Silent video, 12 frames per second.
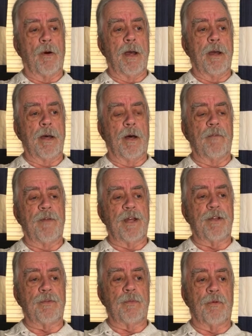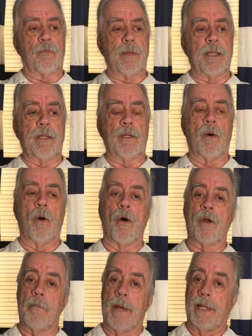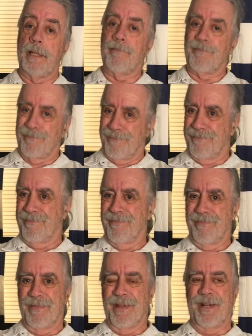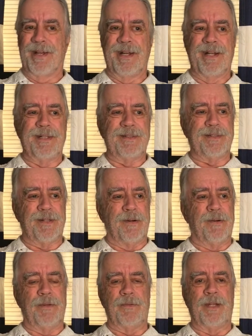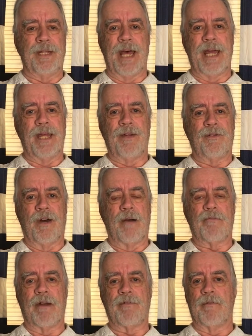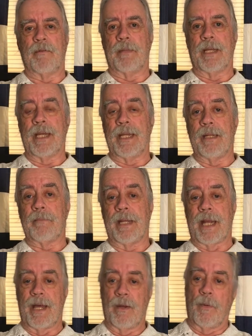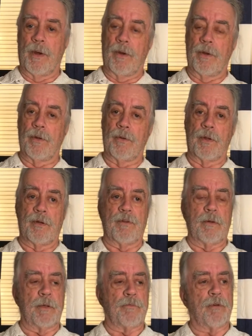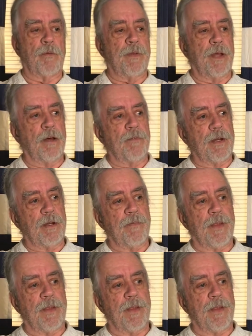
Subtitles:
Elevators were being automated, so it was a dead-end job right from the beginning, but I had to wear a little uniform. I drove the elevator.